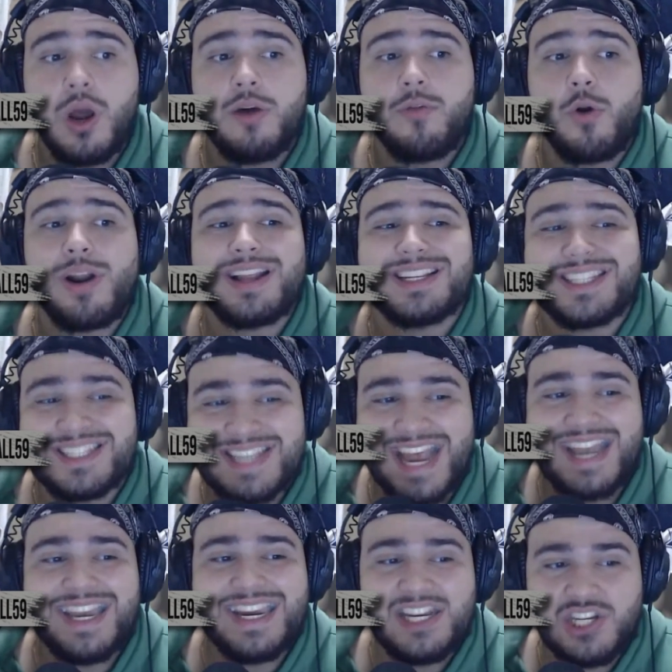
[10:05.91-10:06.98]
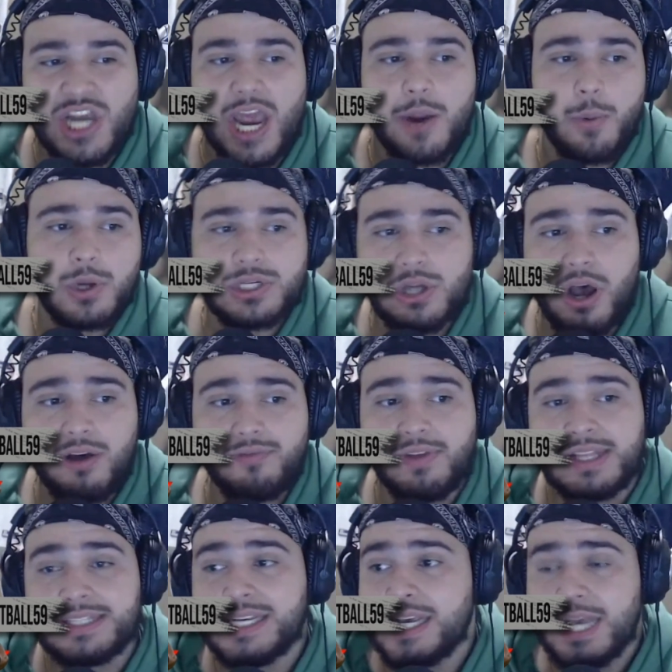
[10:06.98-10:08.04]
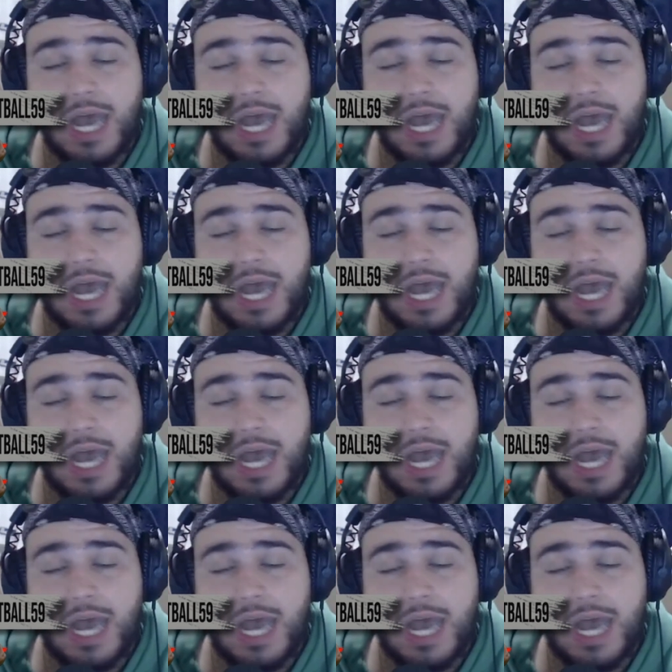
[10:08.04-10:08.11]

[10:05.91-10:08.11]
for an ascending Jaguars offense.